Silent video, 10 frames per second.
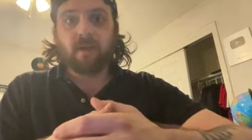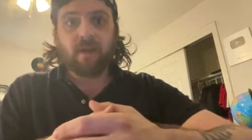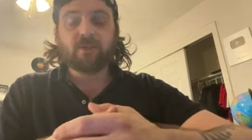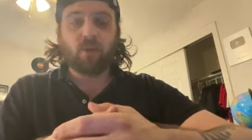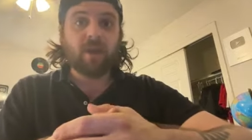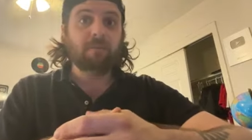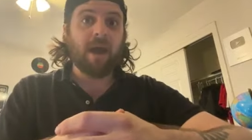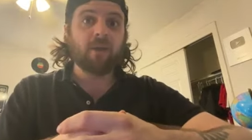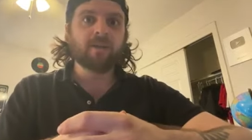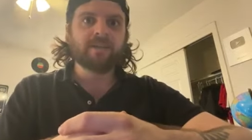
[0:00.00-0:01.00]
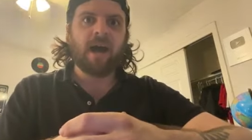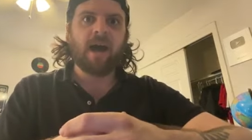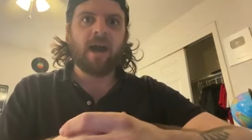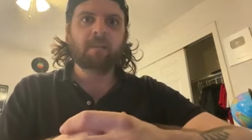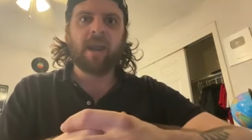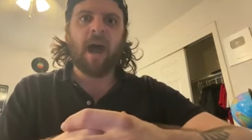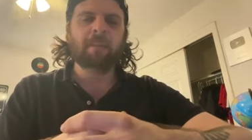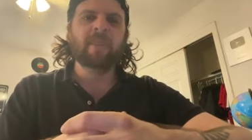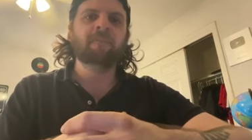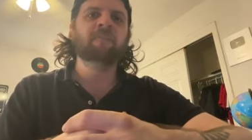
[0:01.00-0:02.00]
It's only a matter of time. And I'm
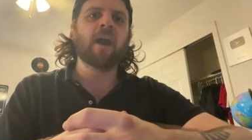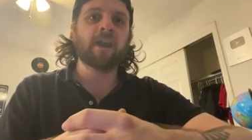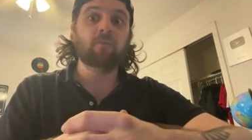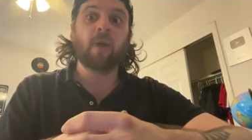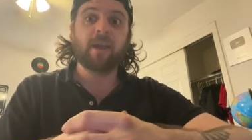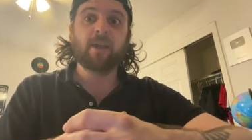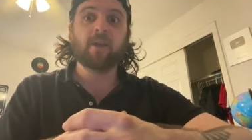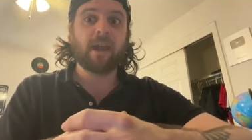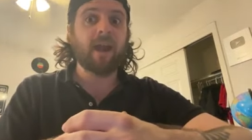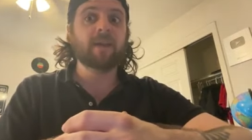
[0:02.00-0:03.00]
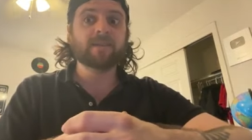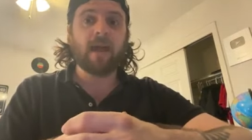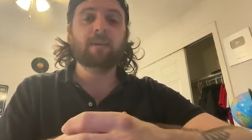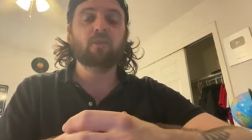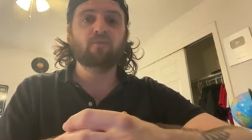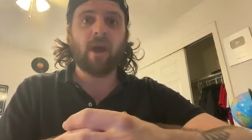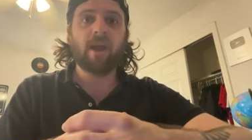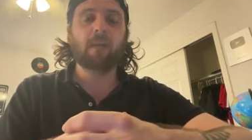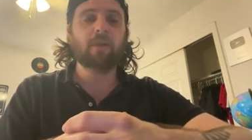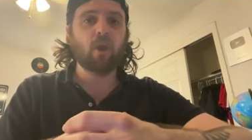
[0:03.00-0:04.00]
in the fucking right here, guys. I'm in the right.
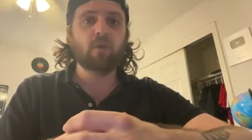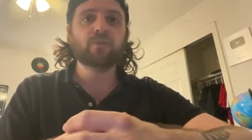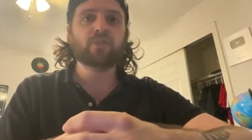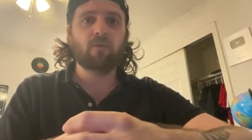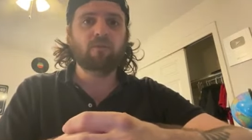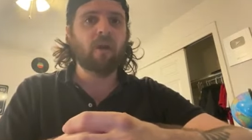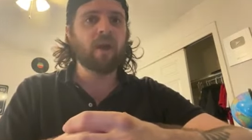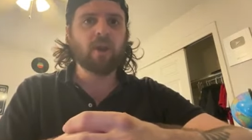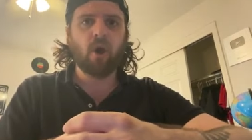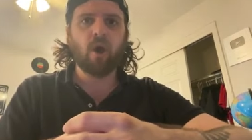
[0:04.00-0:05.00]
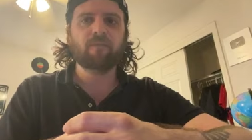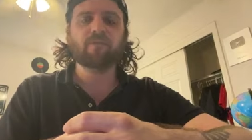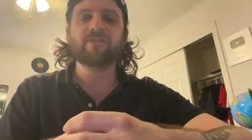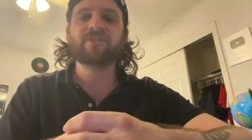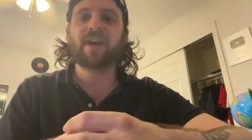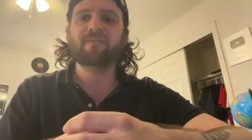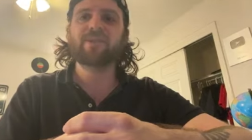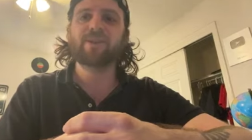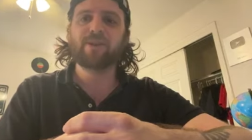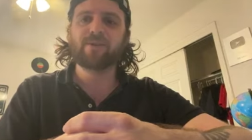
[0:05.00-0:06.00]
I've been going so fucking hard for
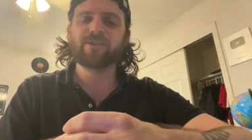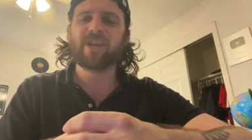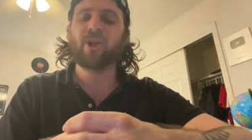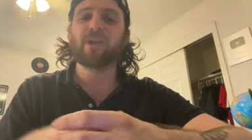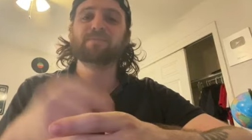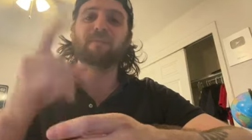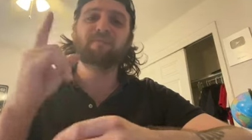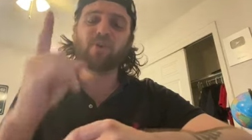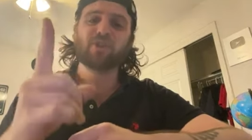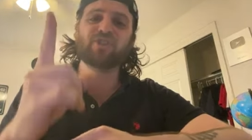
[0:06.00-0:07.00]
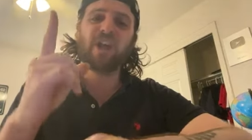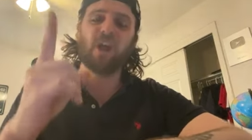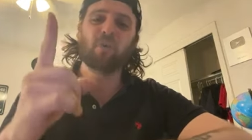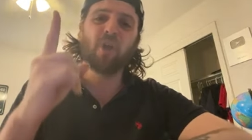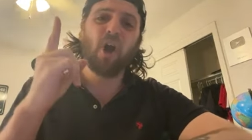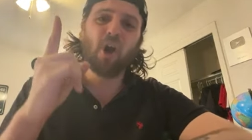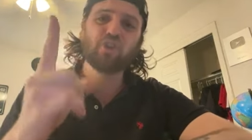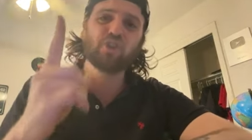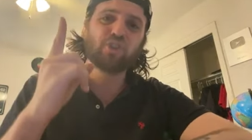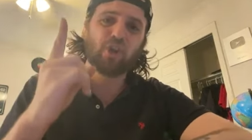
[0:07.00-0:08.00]
seven years. I lost my first channel with
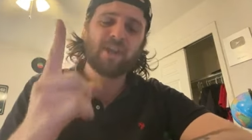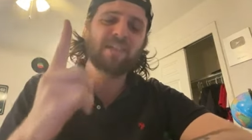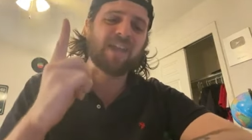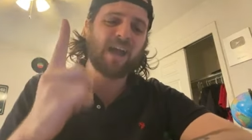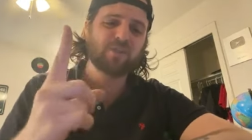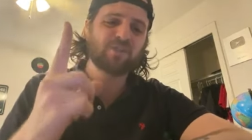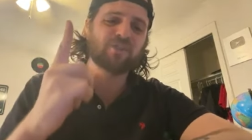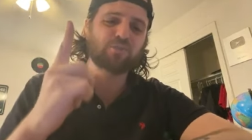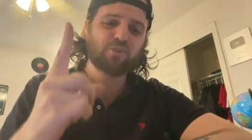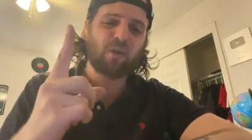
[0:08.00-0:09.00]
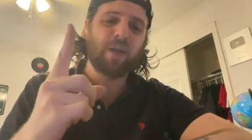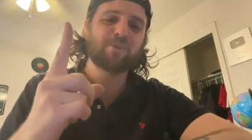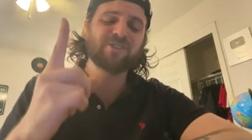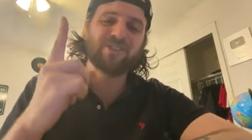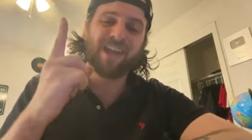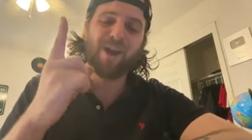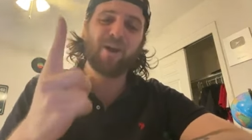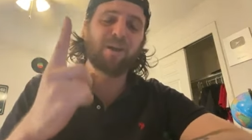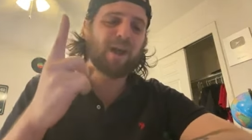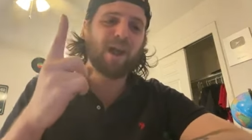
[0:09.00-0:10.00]
138,000 subscribers, and now I,